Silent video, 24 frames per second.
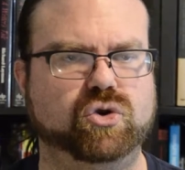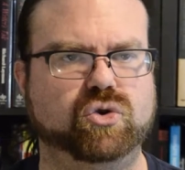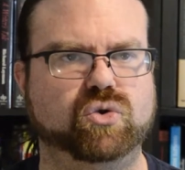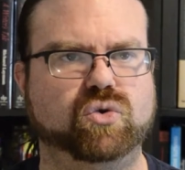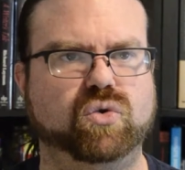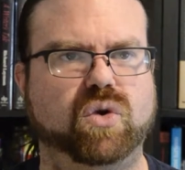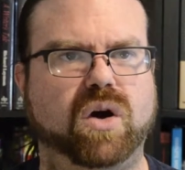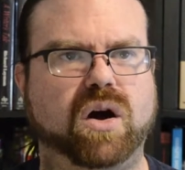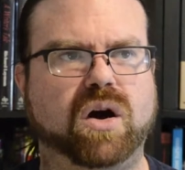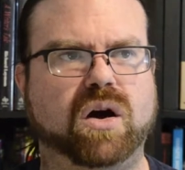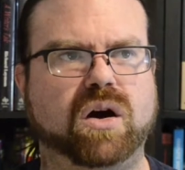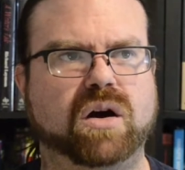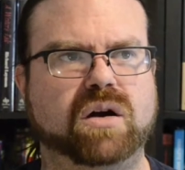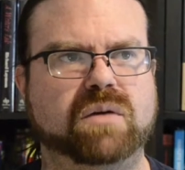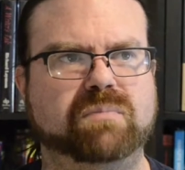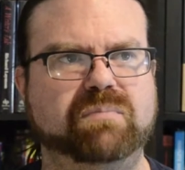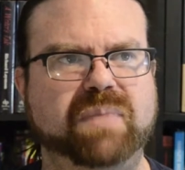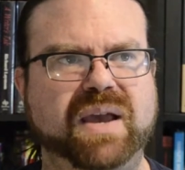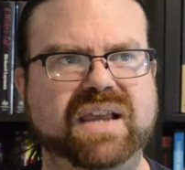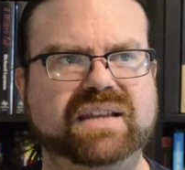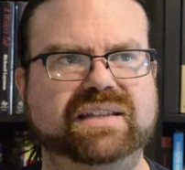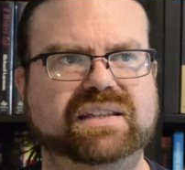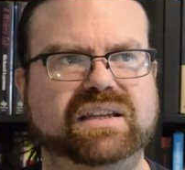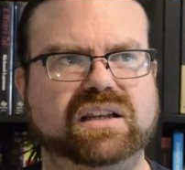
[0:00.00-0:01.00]
who are
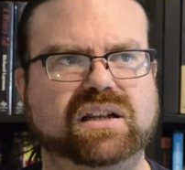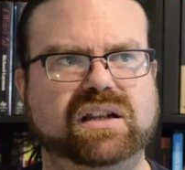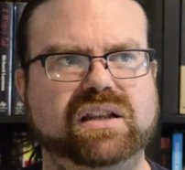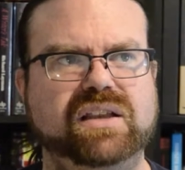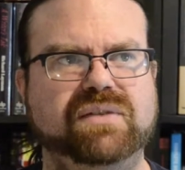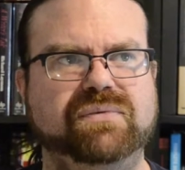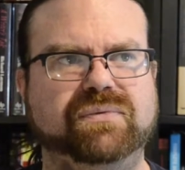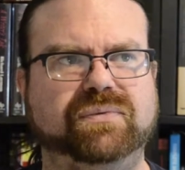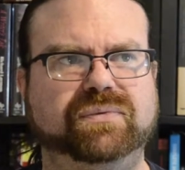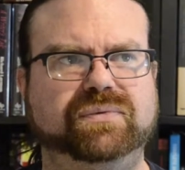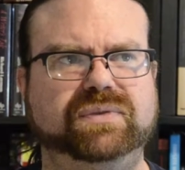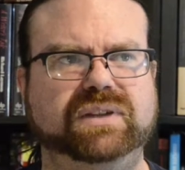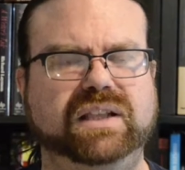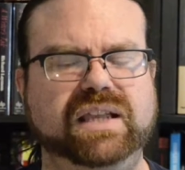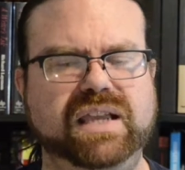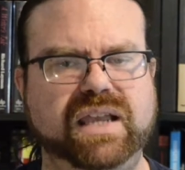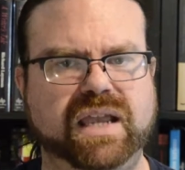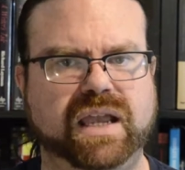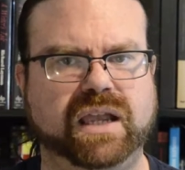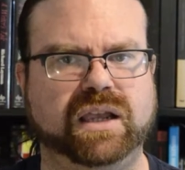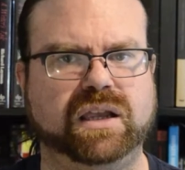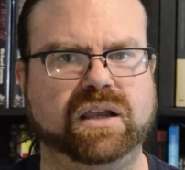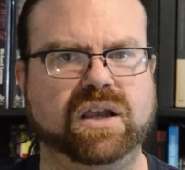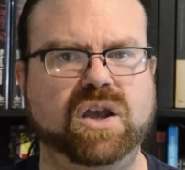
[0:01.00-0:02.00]
basically
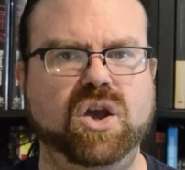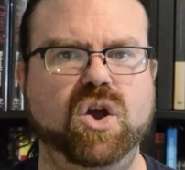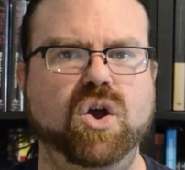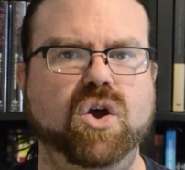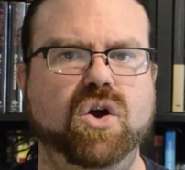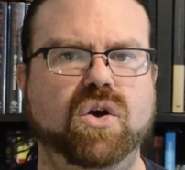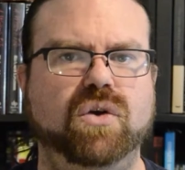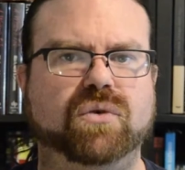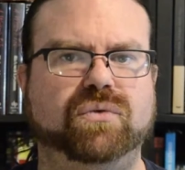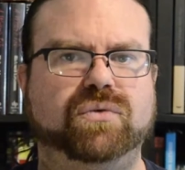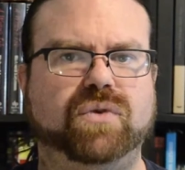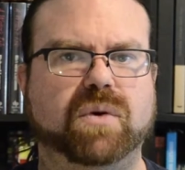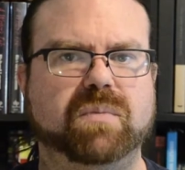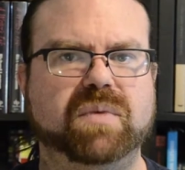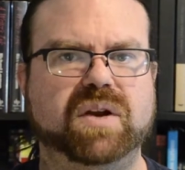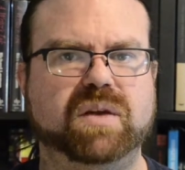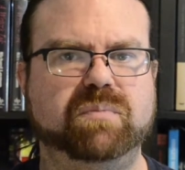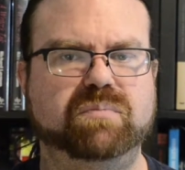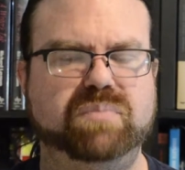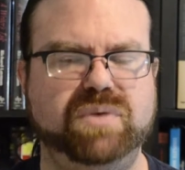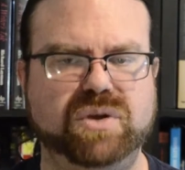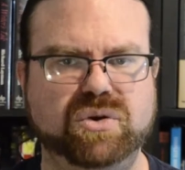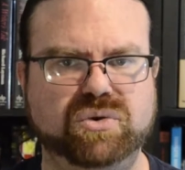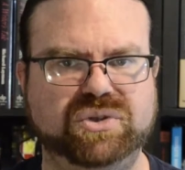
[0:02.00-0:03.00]
fleeing from an
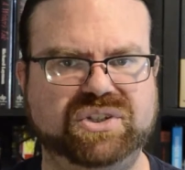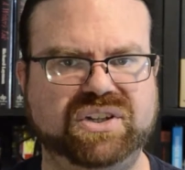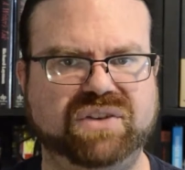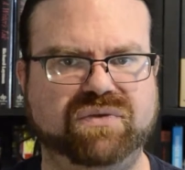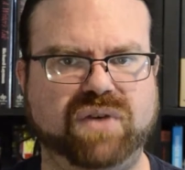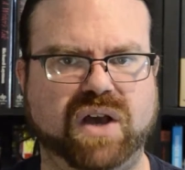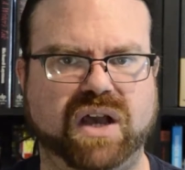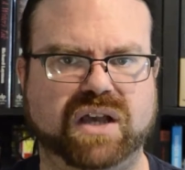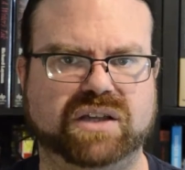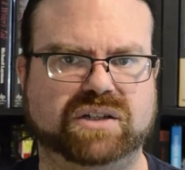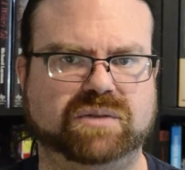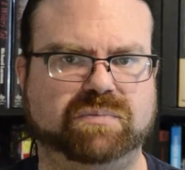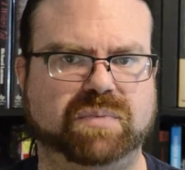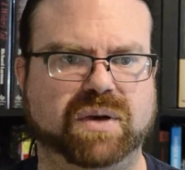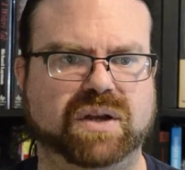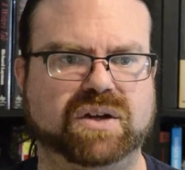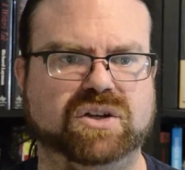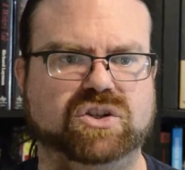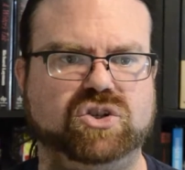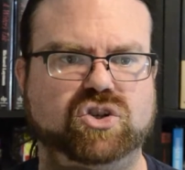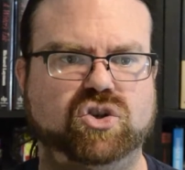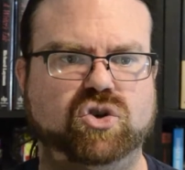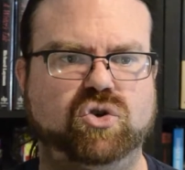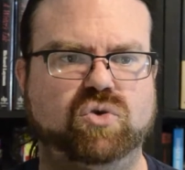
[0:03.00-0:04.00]
abusive
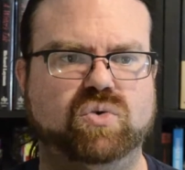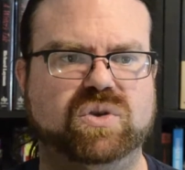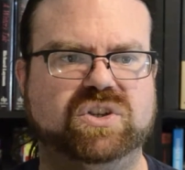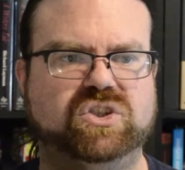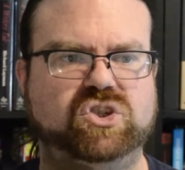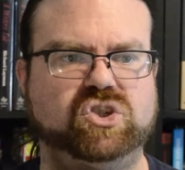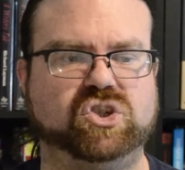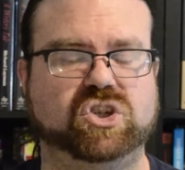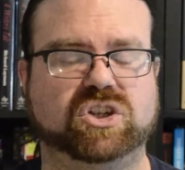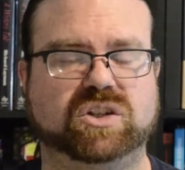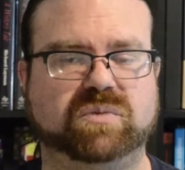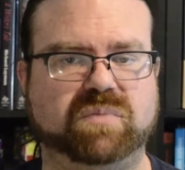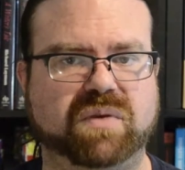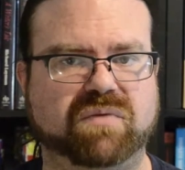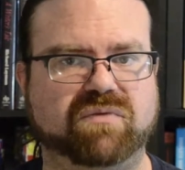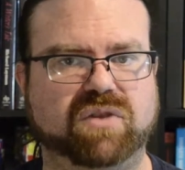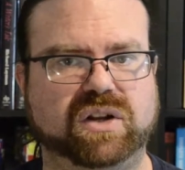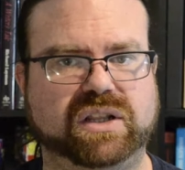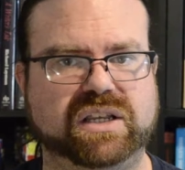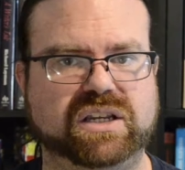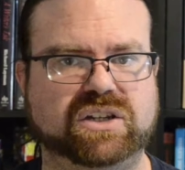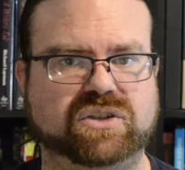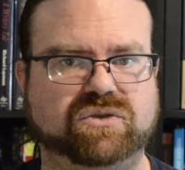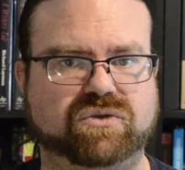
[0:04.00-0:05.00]
husband who has just been
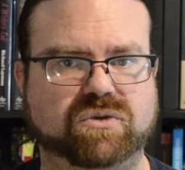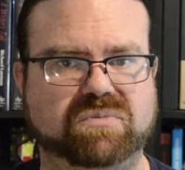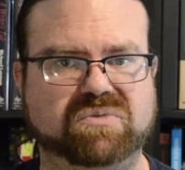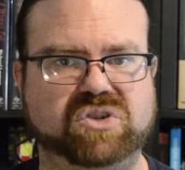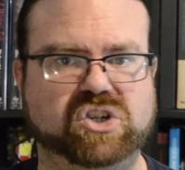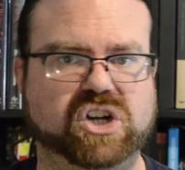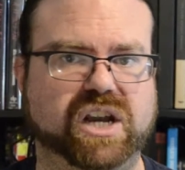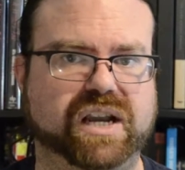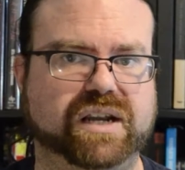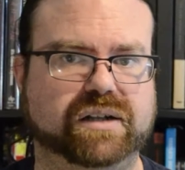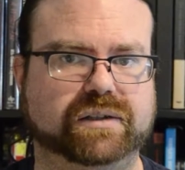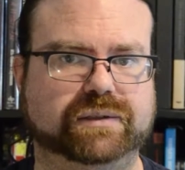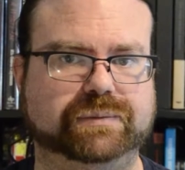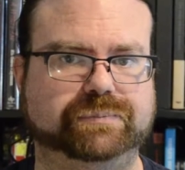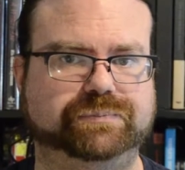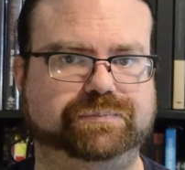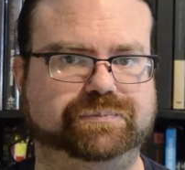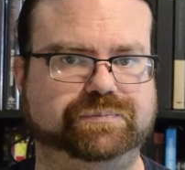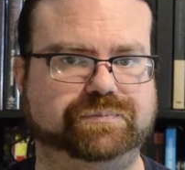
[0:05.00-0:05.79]
released from jail.